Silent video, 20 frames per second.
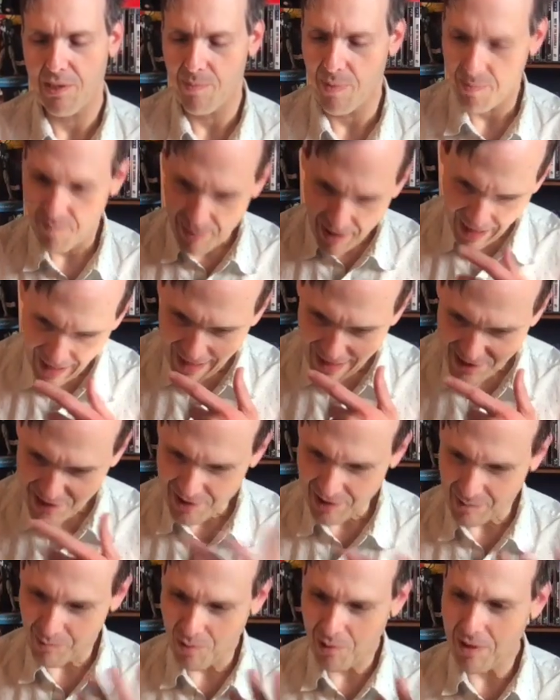But
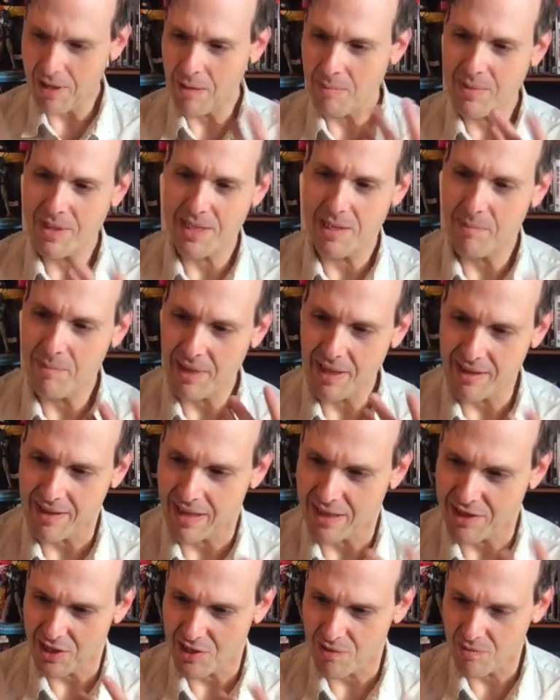Patrick brought up something
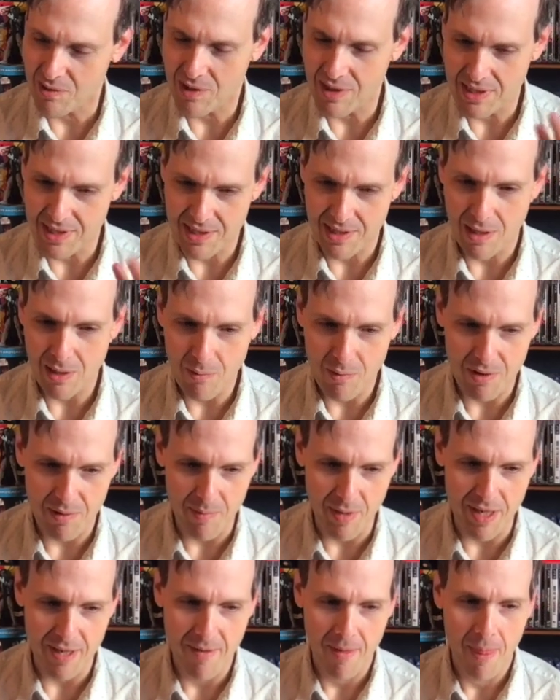that really stuck with
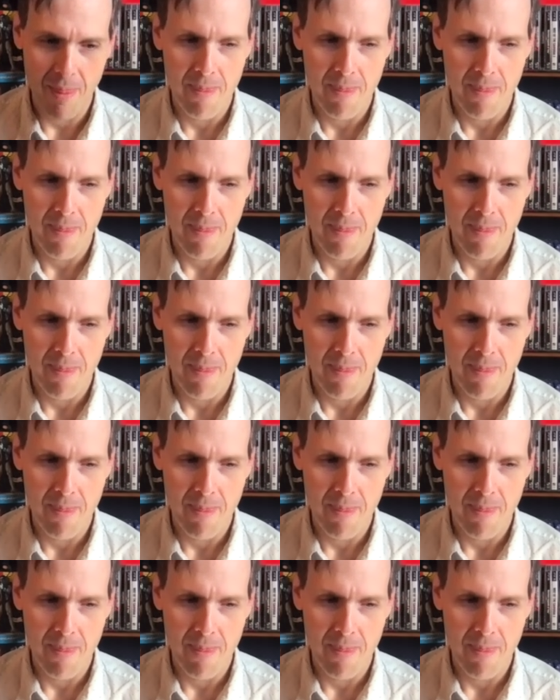me.